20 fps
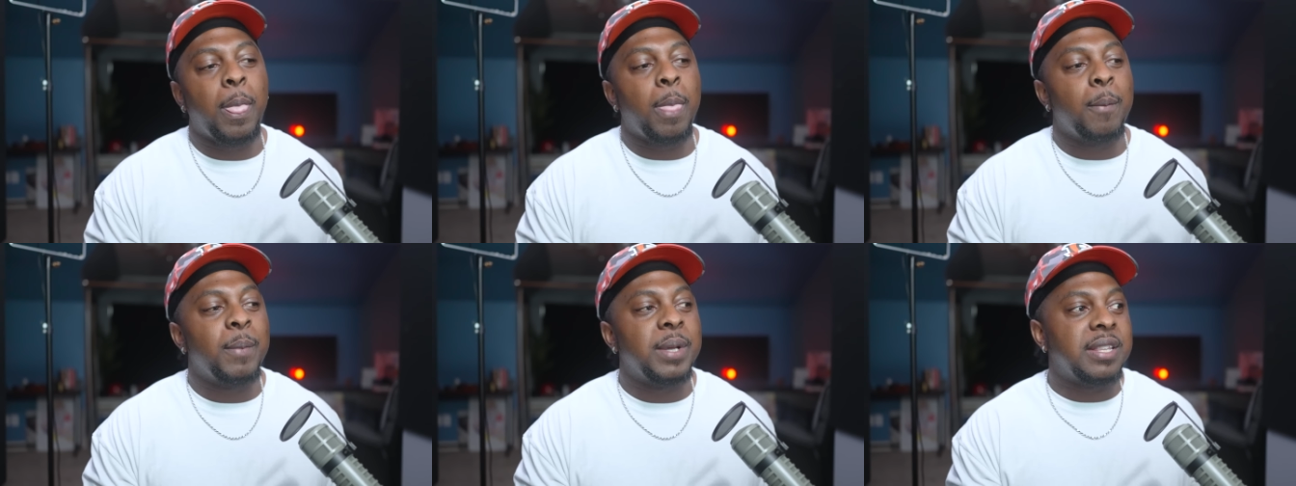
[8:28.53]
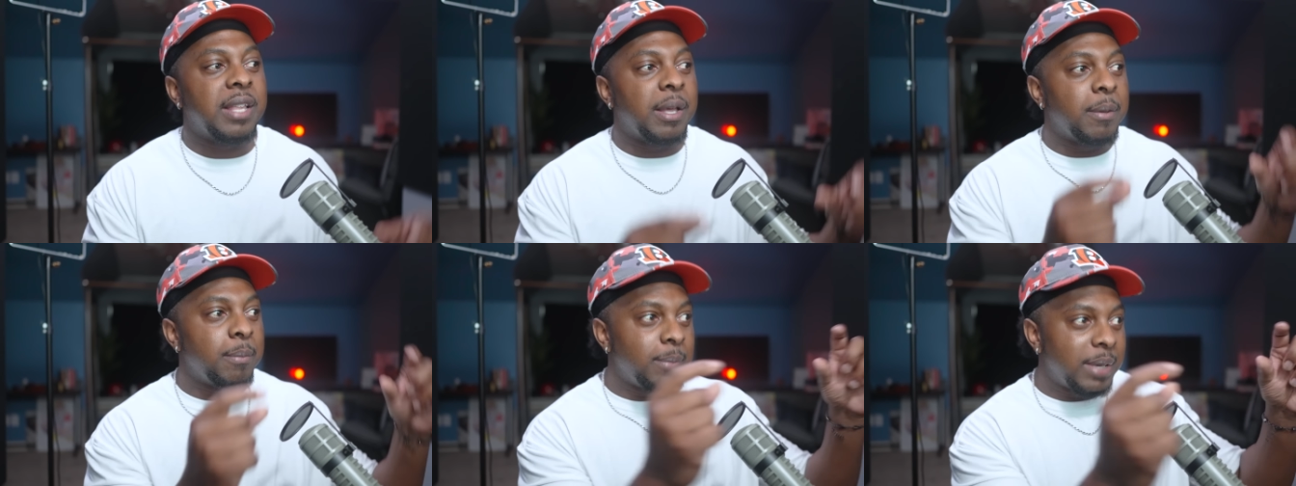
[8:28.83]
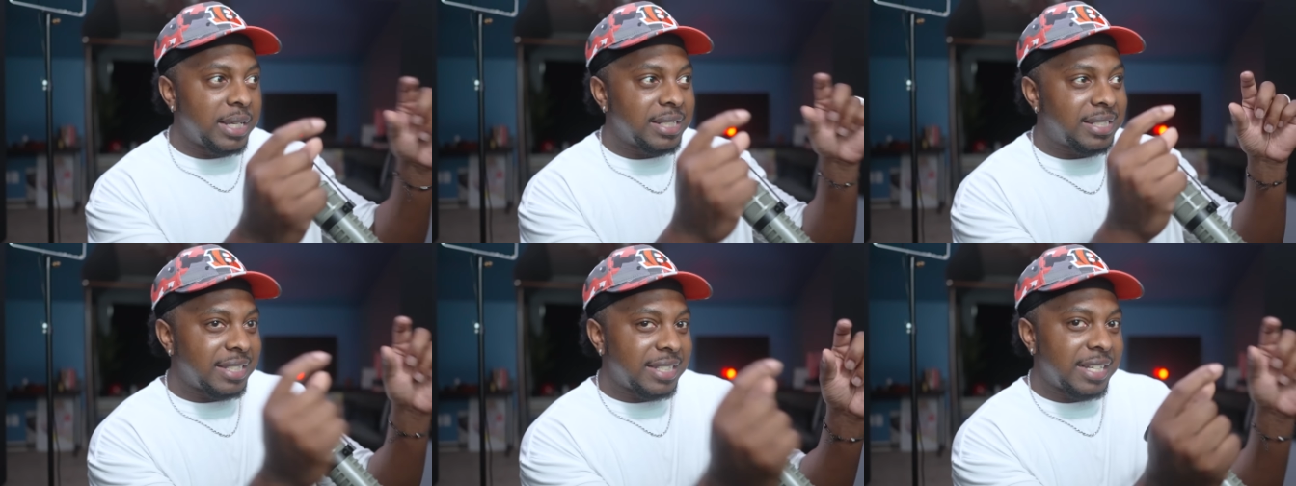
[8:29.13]
but they're
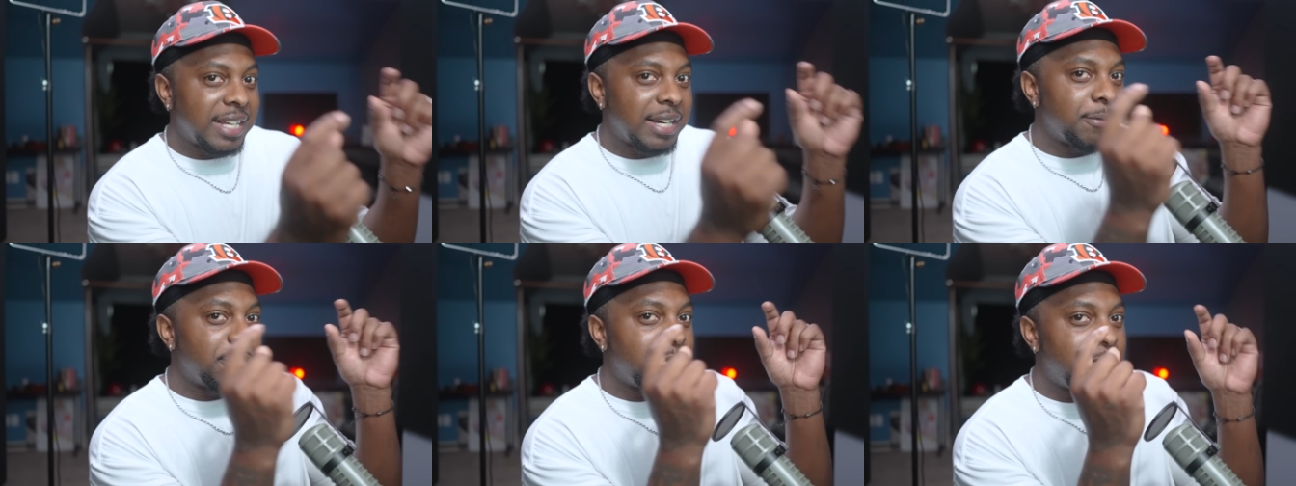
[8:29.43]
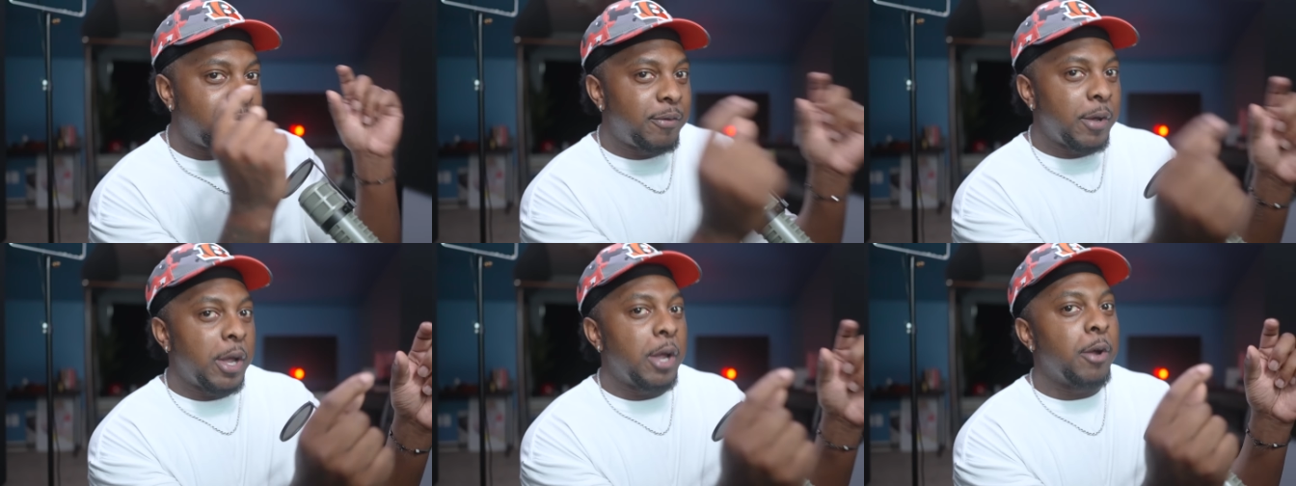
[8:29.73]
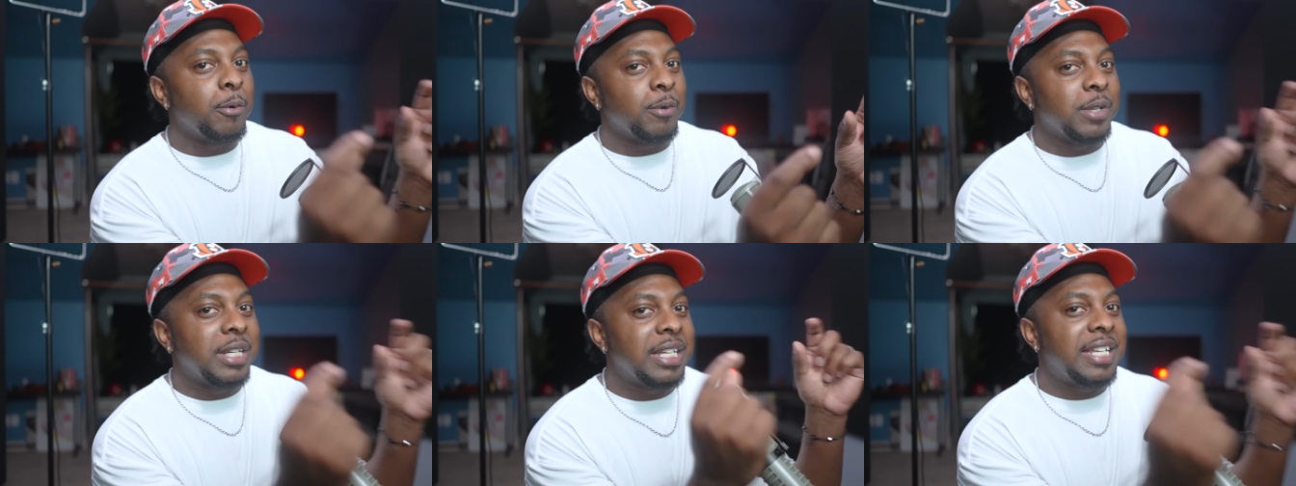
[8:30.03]
missing a
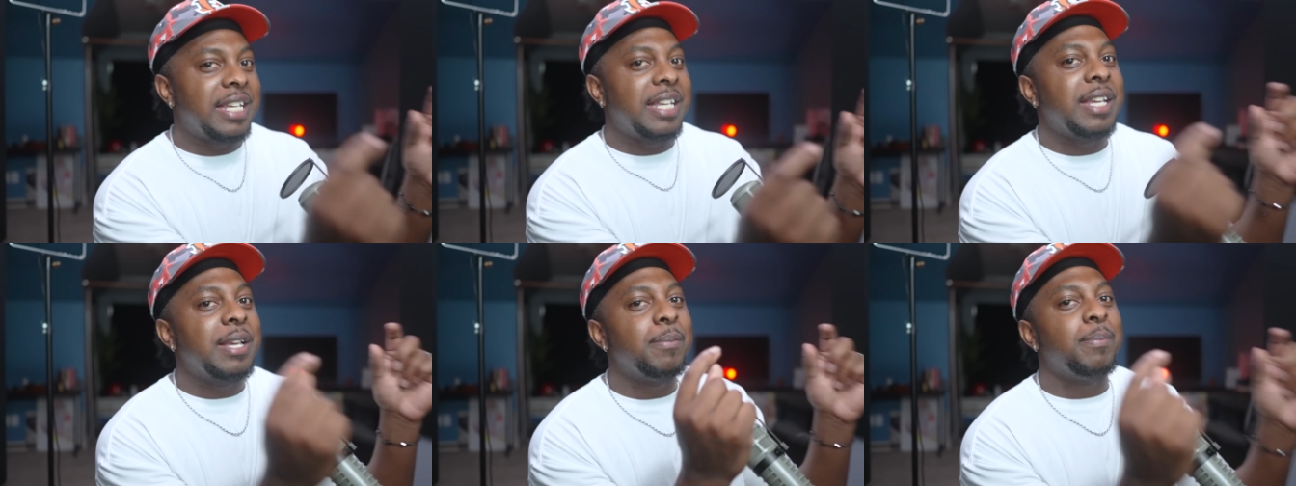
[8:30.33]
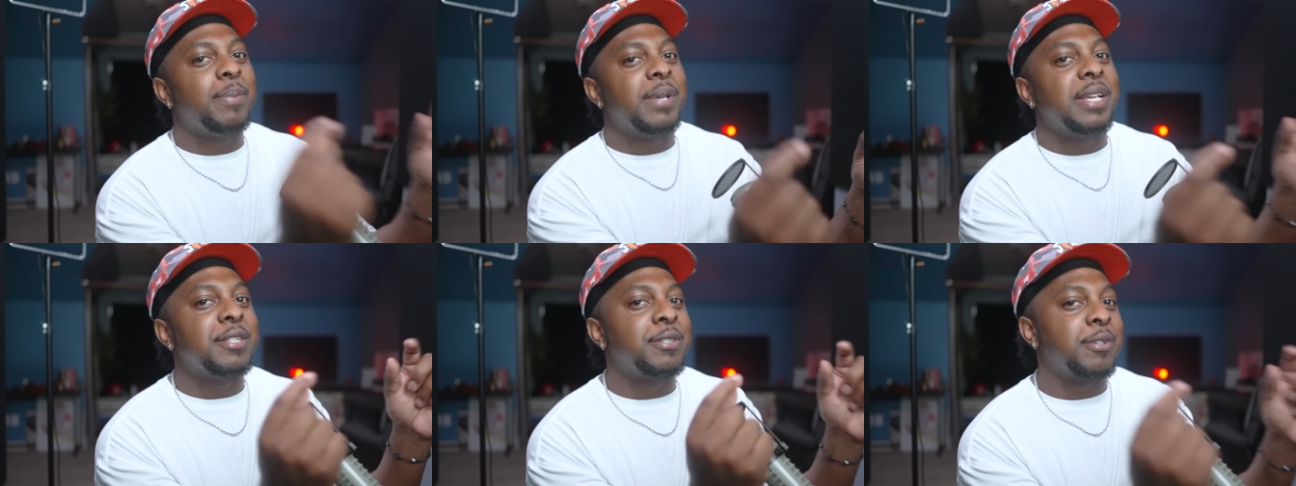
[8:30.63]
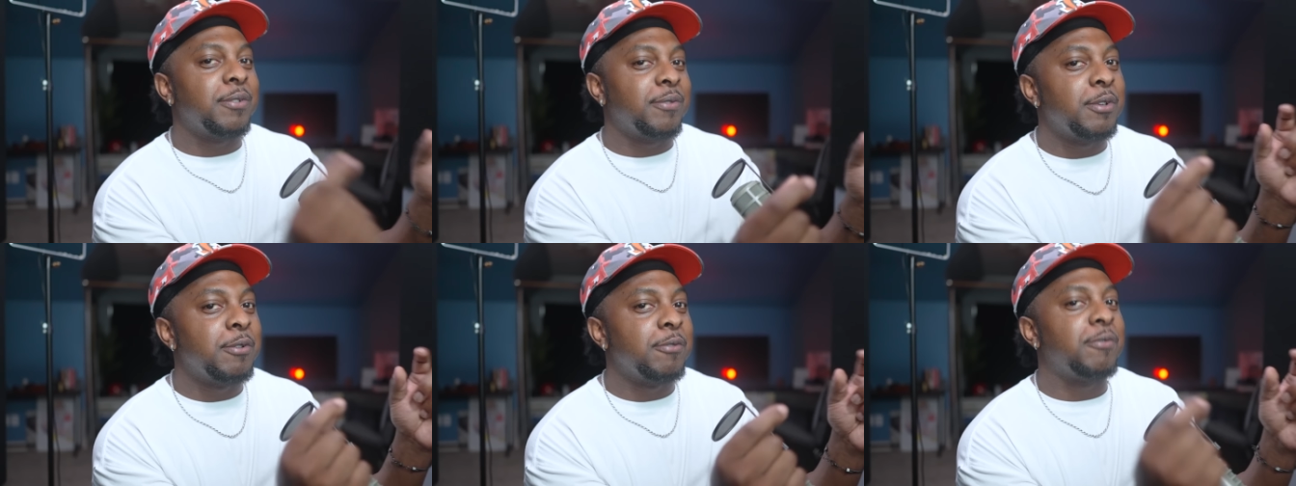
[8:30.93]
very key piece
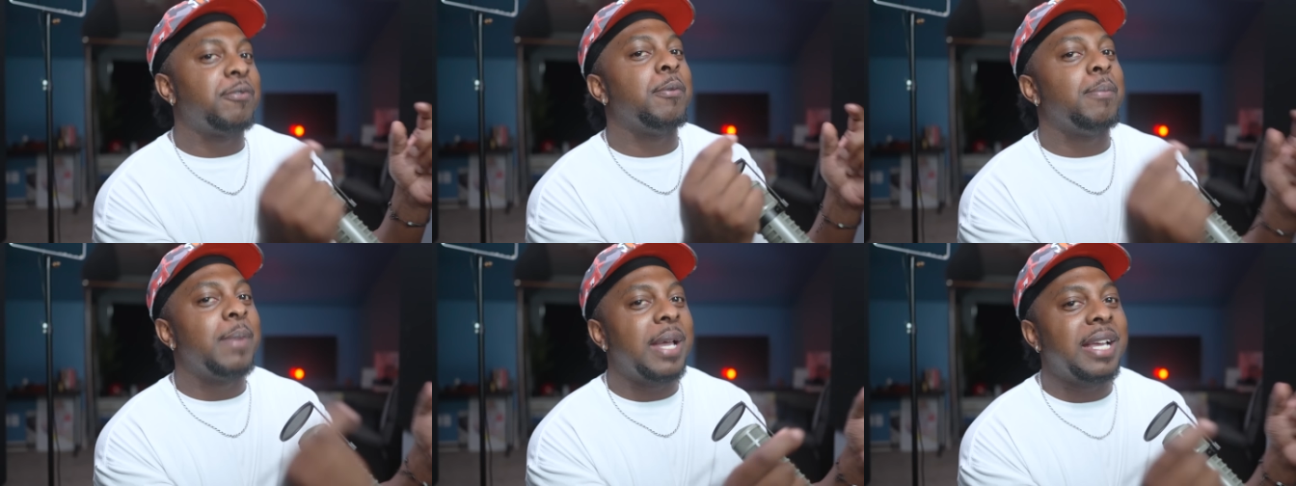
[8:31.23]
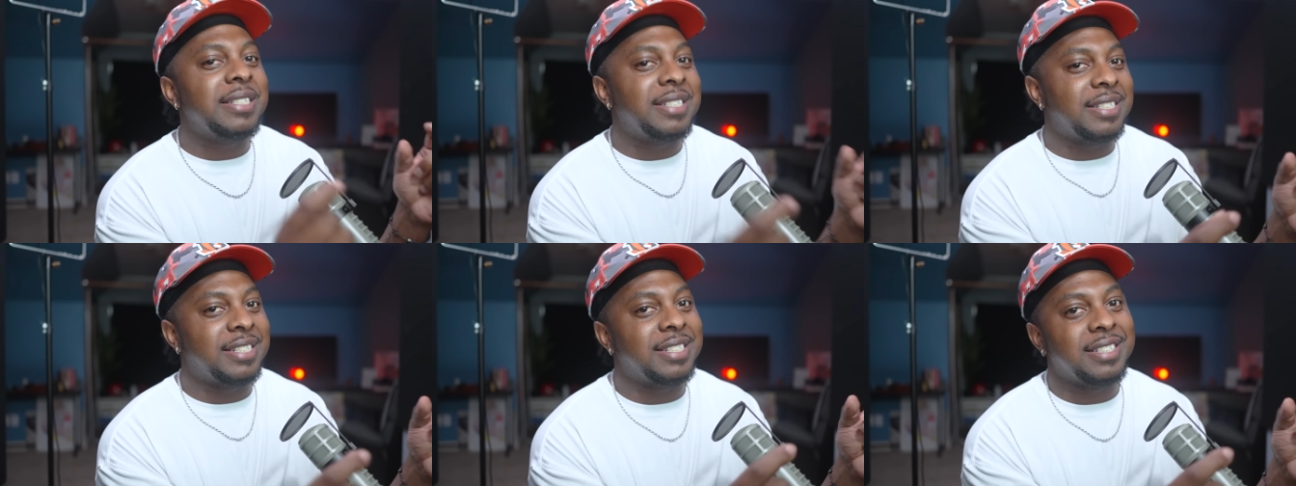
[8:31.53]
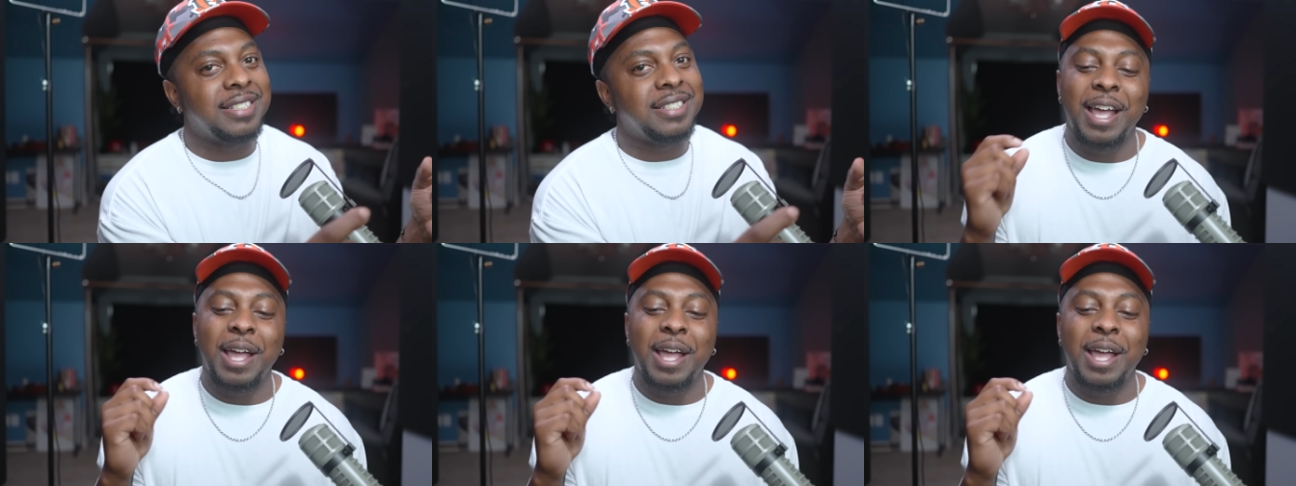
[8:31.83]
of information.